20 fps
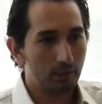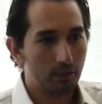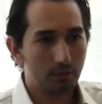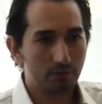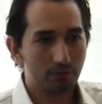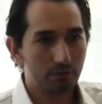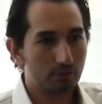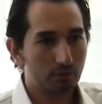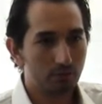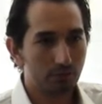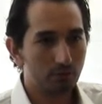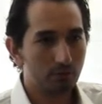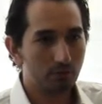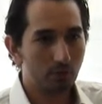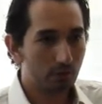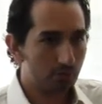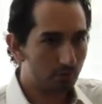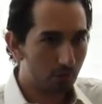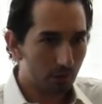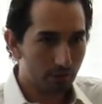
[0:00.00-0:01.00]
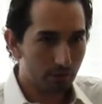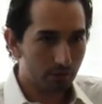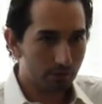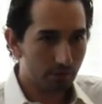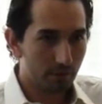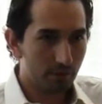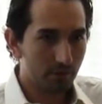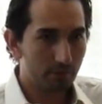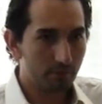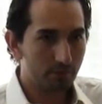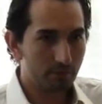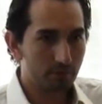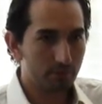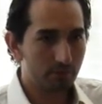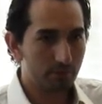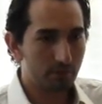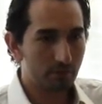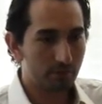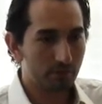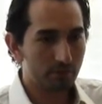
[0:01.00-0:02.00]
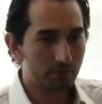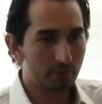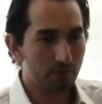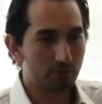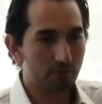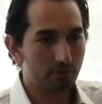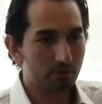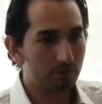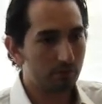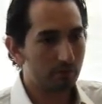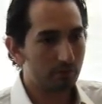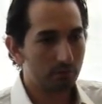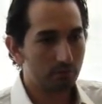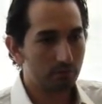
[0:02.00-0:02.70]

It's not rocket science. It's just